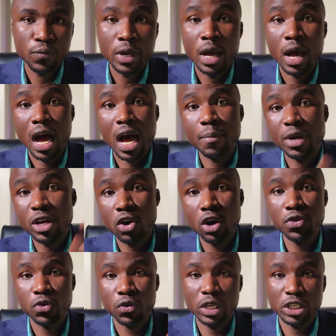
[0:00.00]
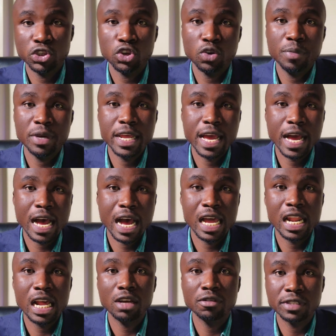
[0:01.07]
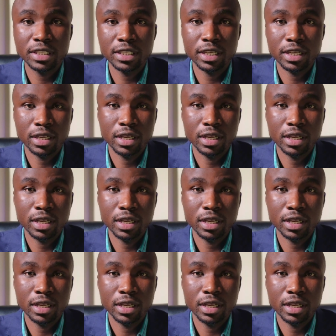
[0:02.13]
I've been going through the social media and I've seen